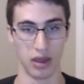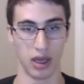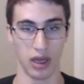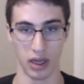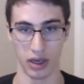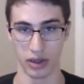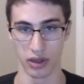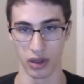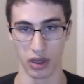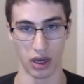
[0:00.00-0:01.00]
and
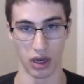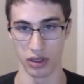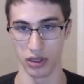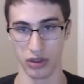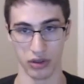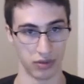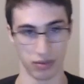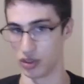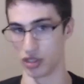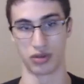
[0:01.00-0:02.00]
you're
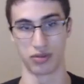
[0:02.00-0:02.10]
just